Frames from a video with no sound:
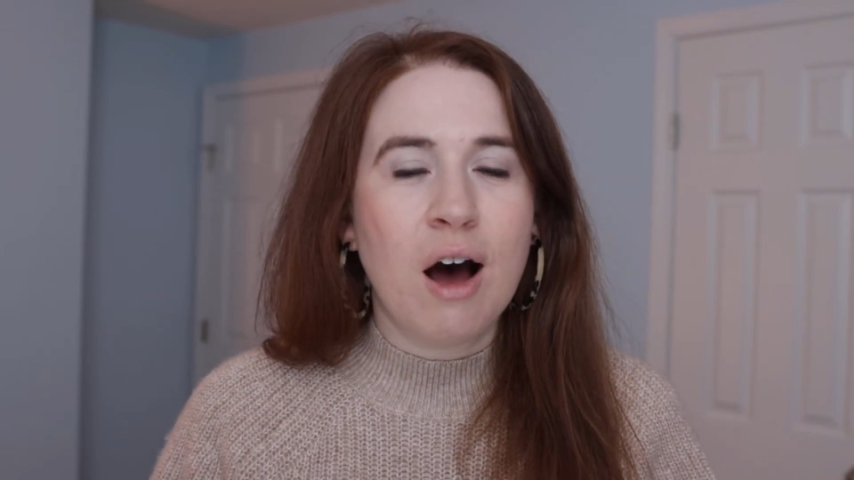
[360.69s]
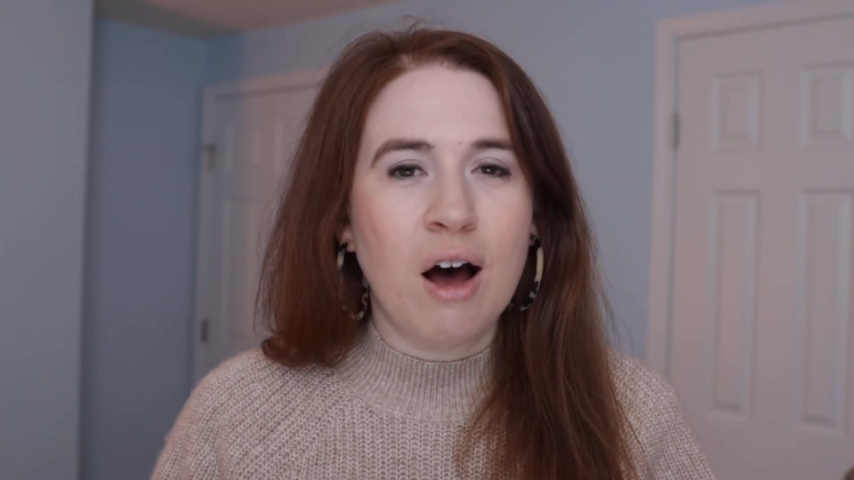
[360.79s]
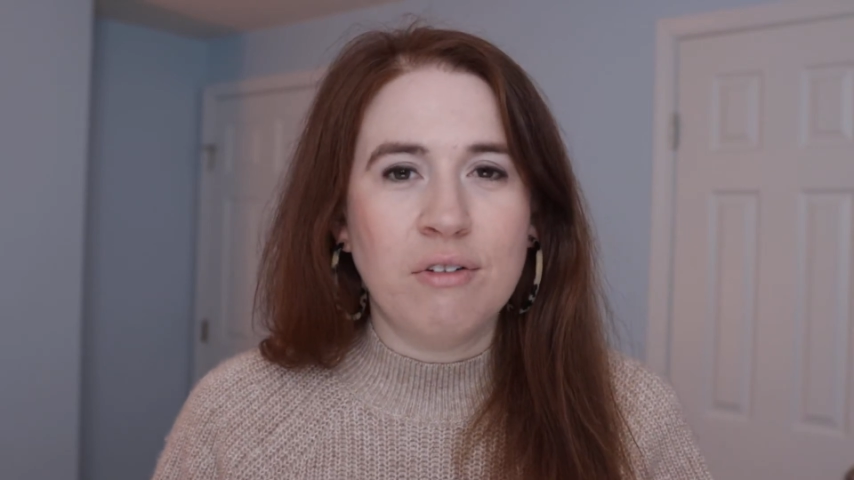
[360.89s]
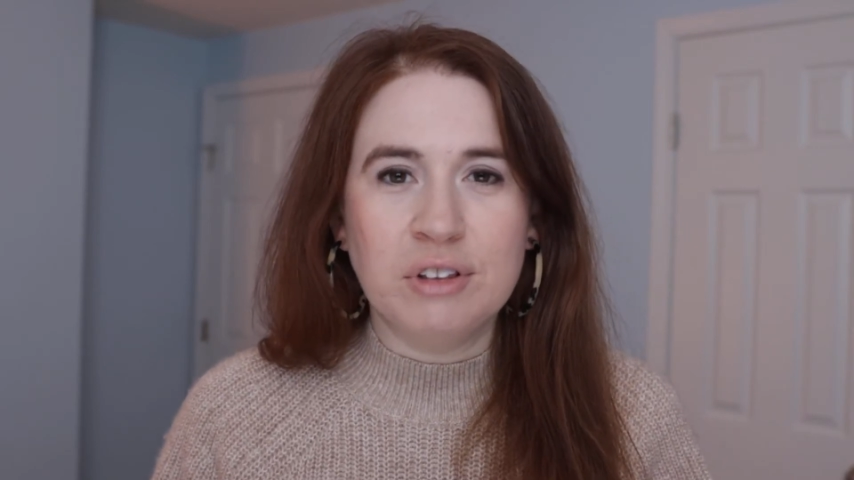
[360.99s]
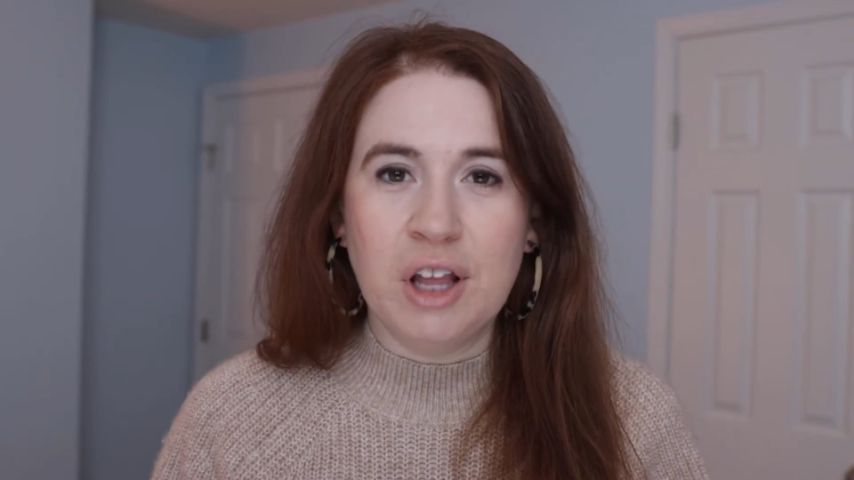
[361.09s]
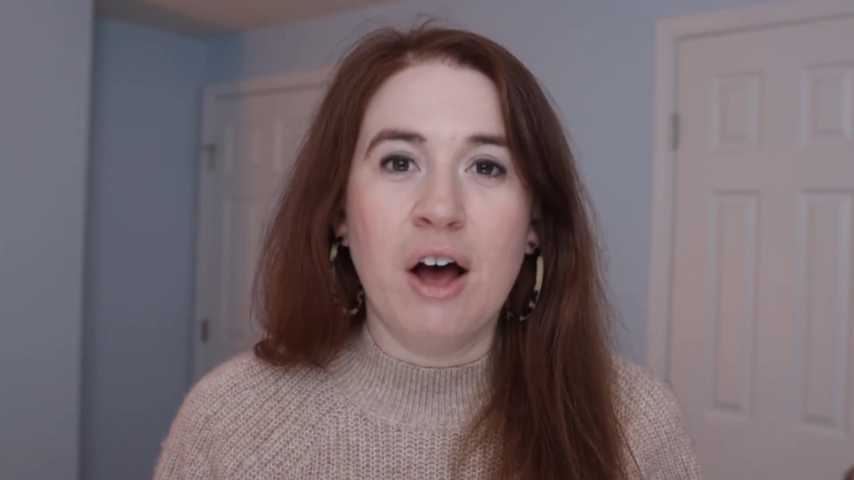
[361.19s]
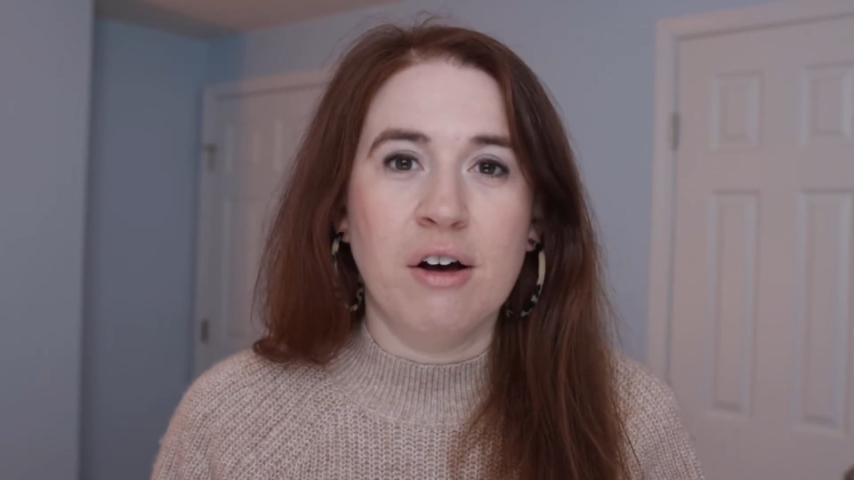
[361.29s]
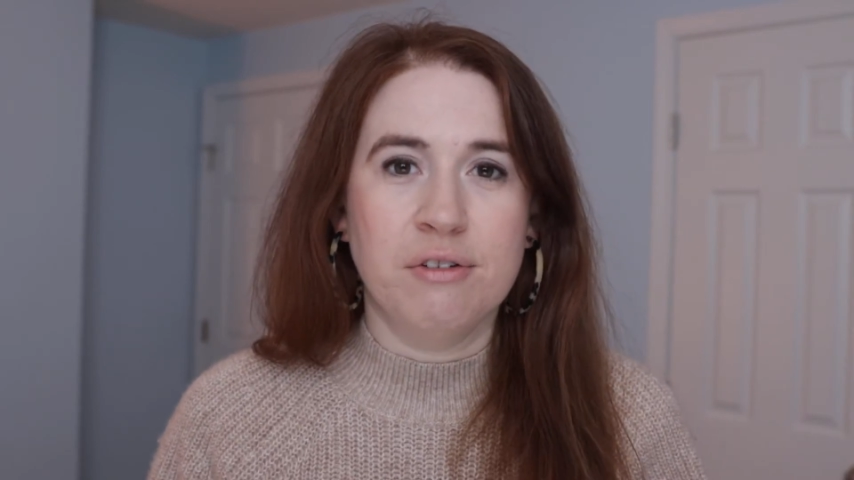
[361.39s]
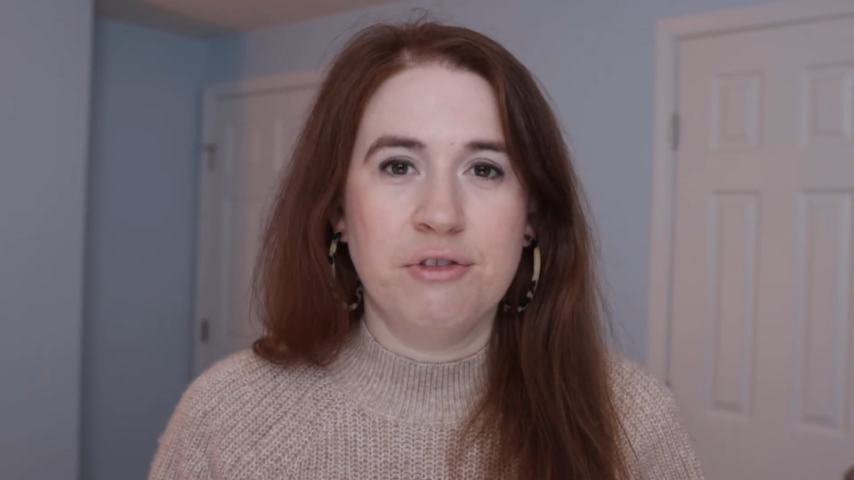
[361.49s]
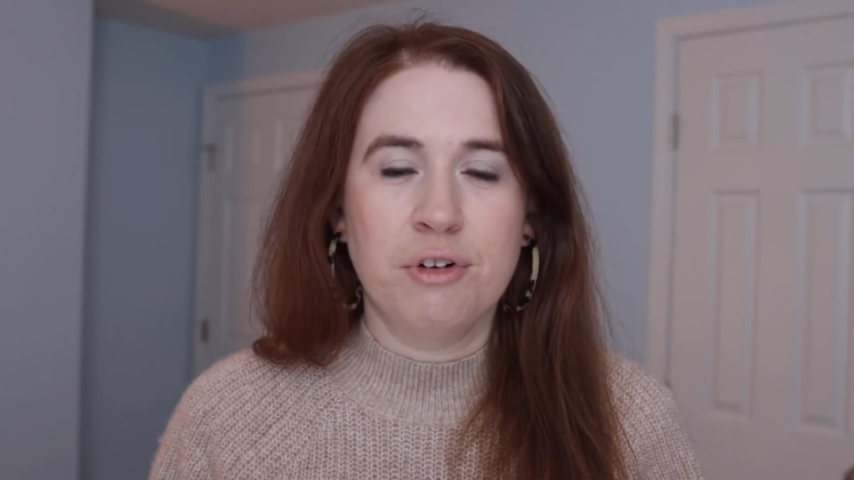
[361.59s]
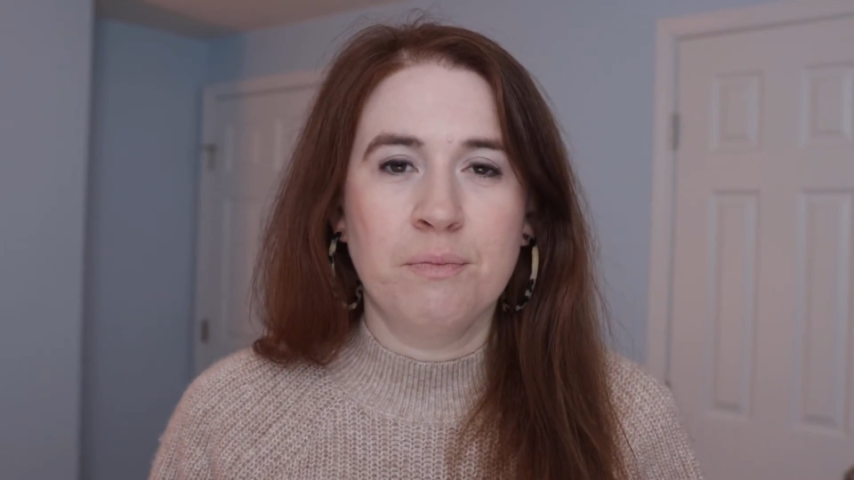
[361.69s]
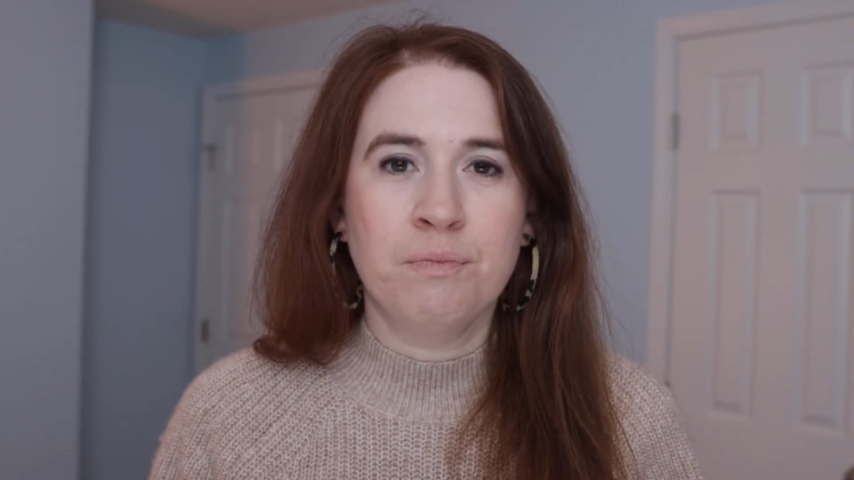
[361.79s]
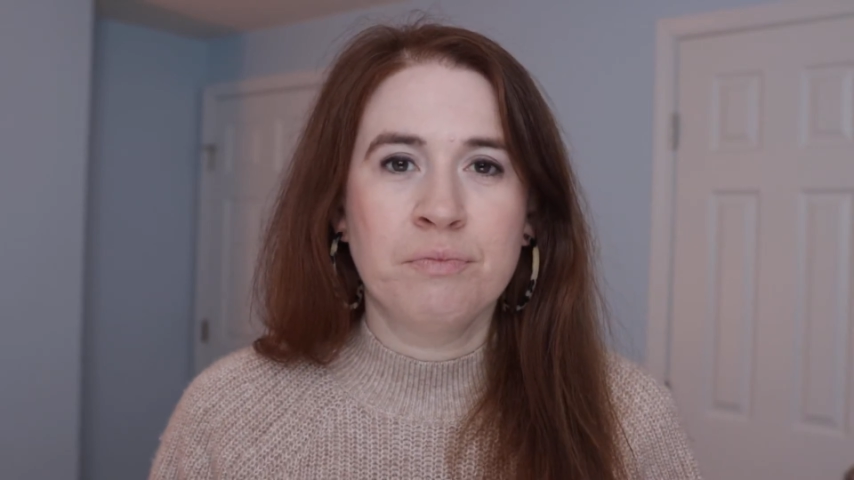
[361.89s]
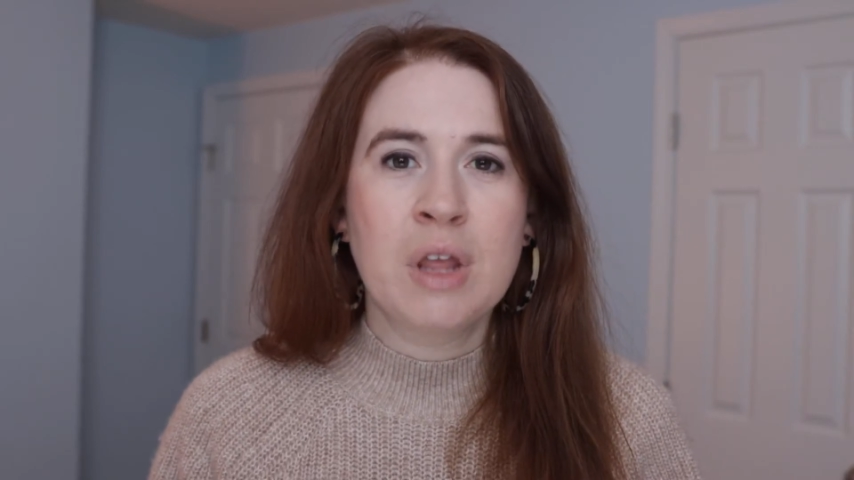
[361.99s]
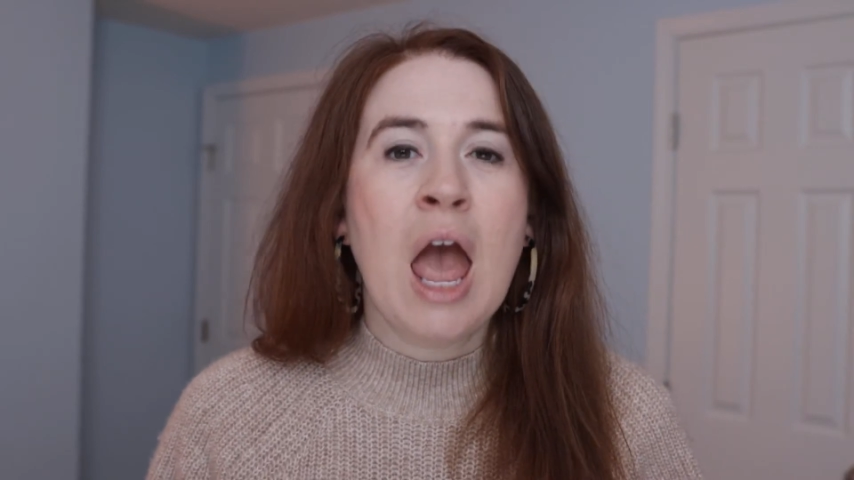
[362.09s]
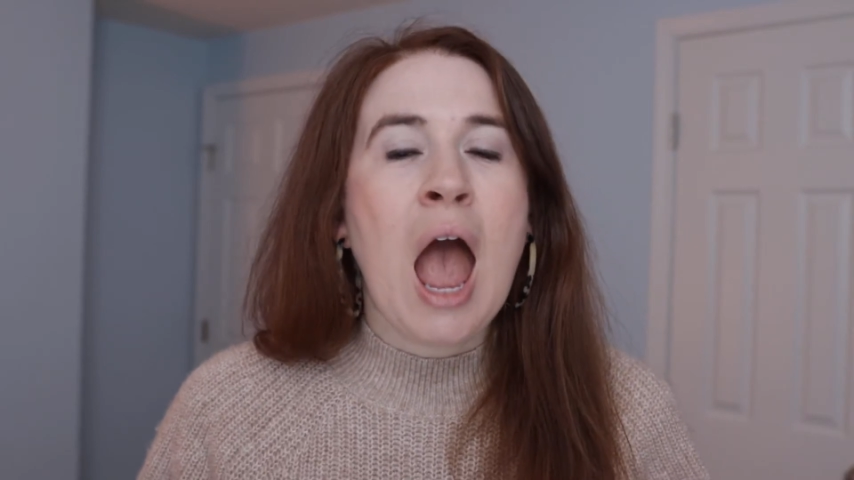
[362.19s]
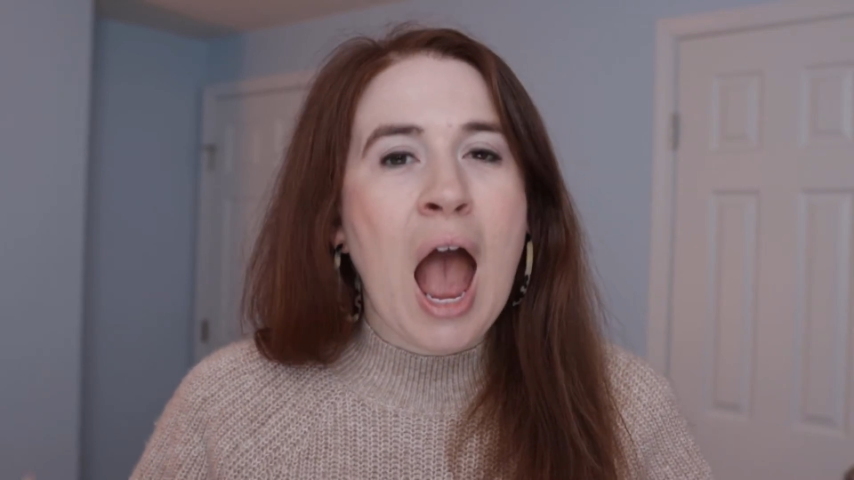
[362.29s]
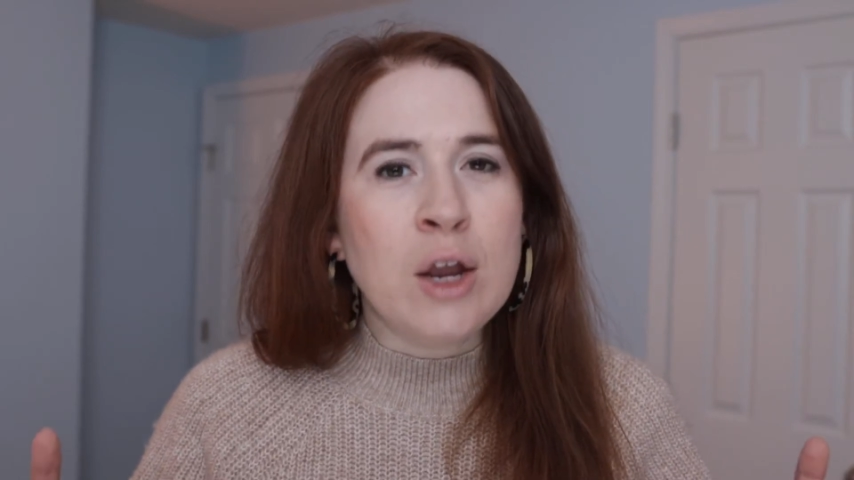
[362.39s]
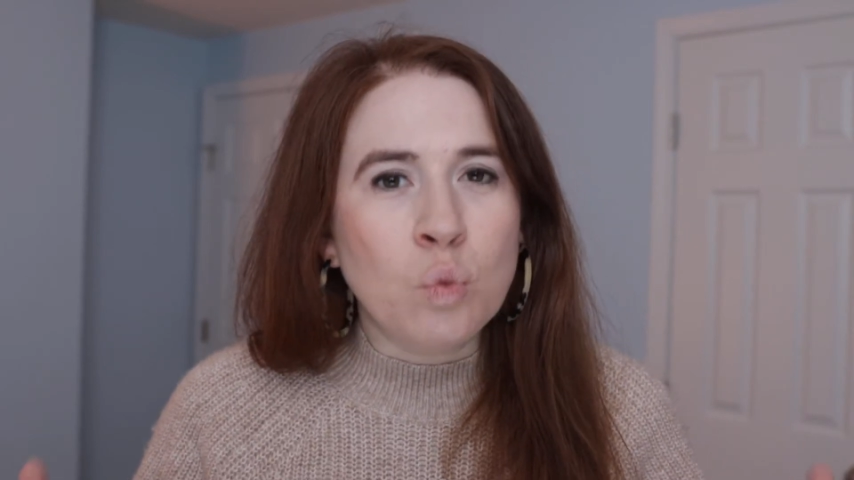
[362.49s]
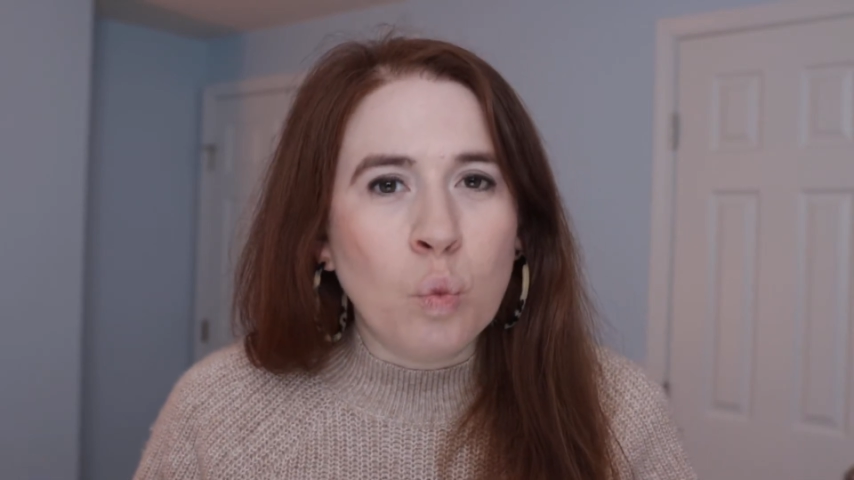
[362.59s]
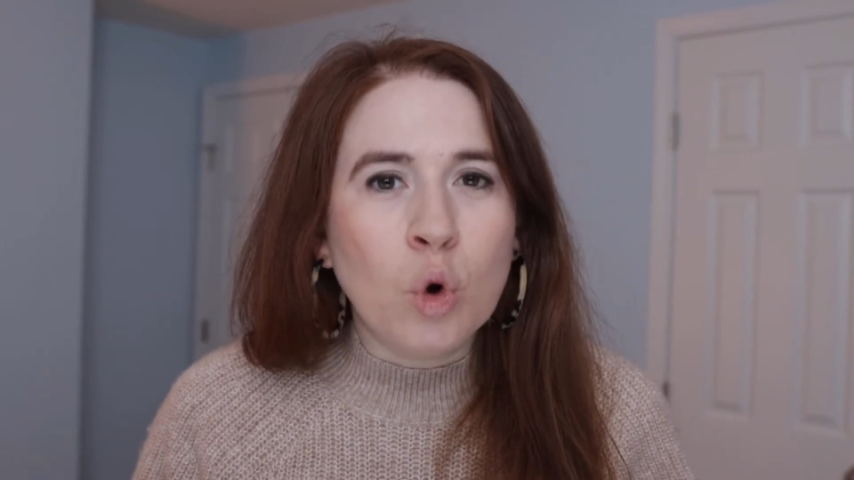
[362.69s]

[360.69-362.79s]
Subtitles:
of love and